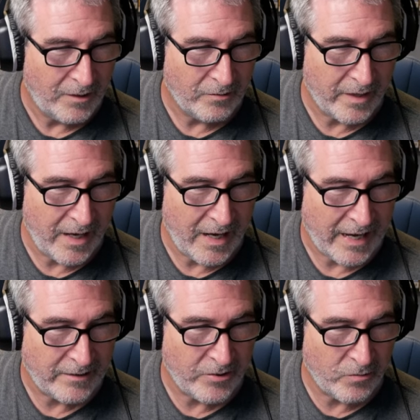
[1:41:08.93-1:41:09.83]
Okay, I
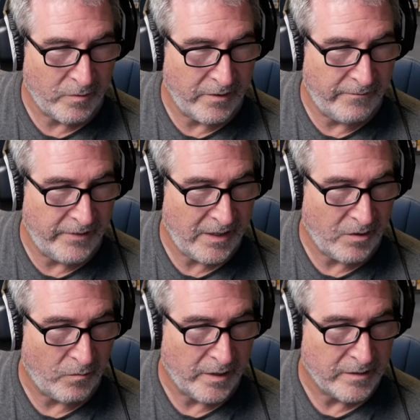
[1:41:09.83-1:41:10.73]
don't know where the video
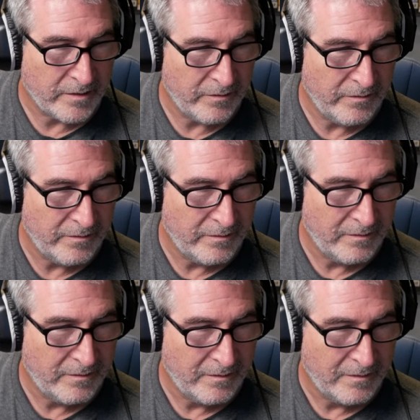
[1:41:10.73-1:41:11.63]
went to.
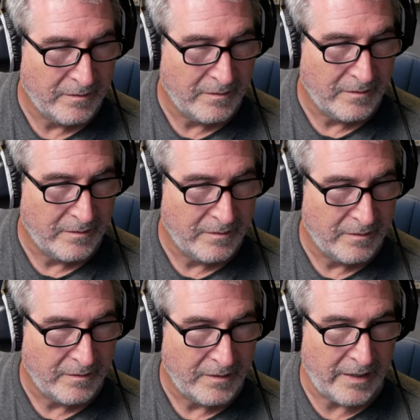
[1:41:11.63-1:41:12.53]

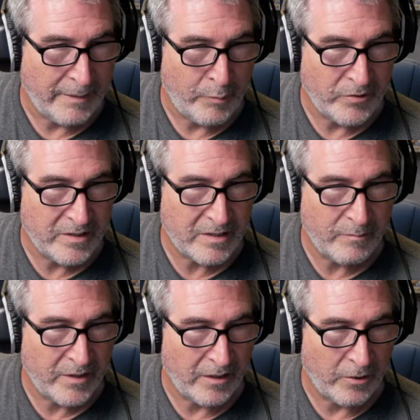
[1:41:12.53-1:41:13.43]
Did I put
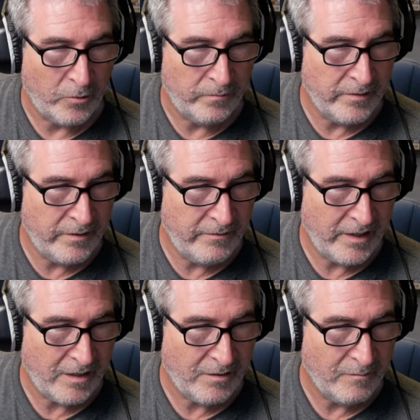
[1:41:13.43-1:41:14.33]
something over the
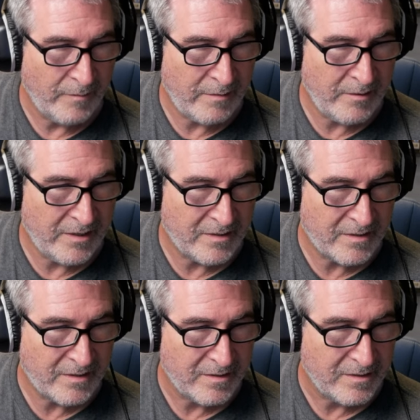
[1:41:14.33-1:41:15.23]
video? Maybe
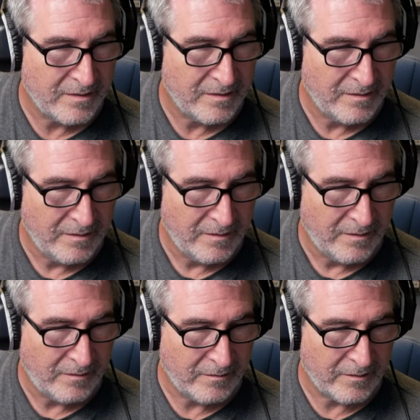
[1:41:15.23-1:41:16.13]
it's,
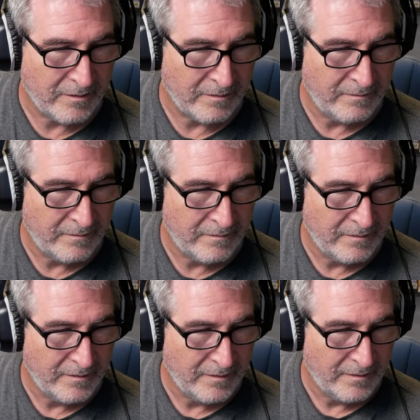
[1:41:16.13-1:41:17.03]
hold on.
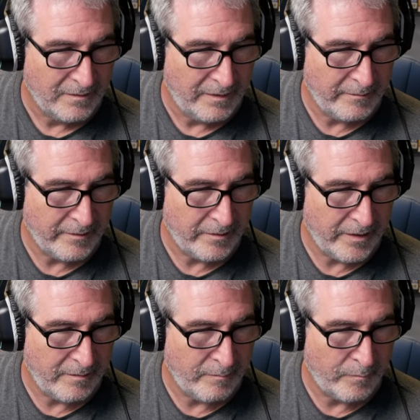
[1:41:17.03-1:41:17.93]
Let me go
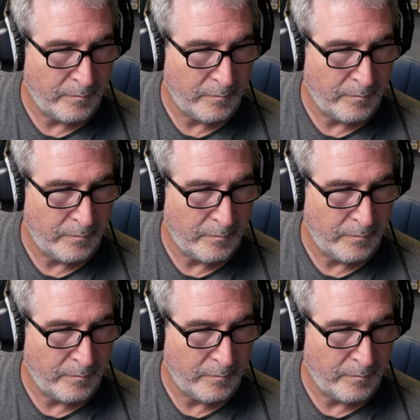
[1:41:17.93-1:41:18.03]
ahead and